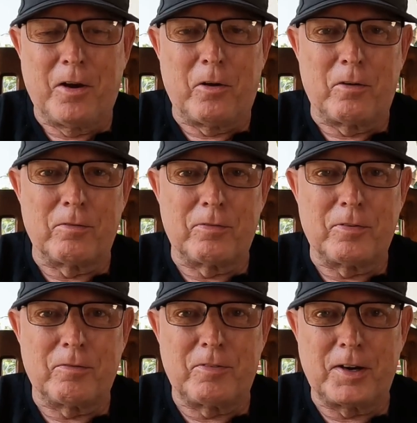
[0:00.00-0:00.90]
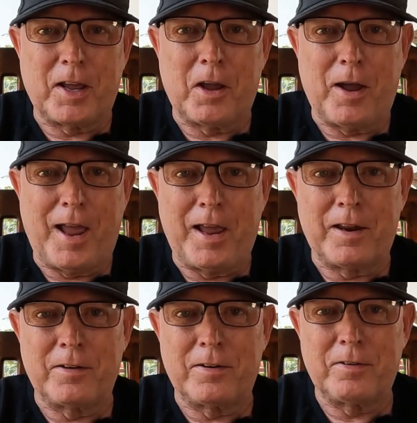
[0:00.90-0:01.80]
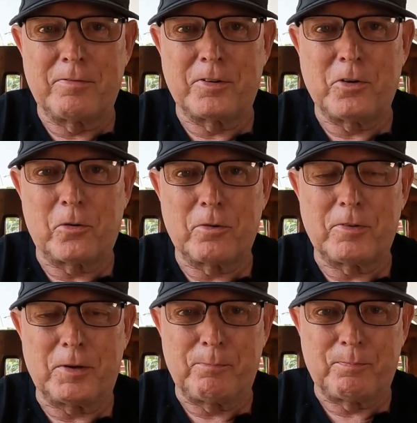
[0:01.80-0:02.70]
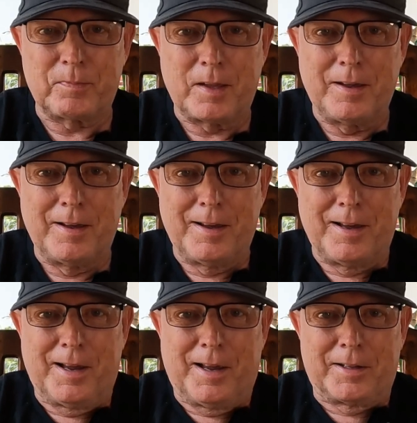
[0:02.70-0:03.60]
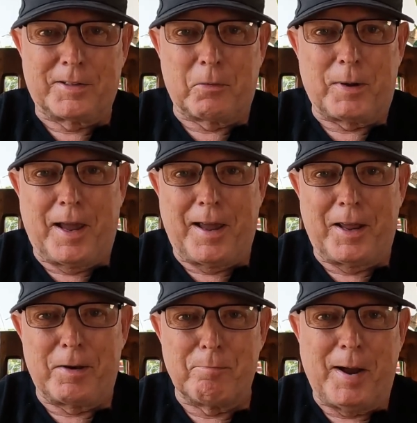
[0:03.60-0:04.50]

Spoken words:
of video and photography. So we had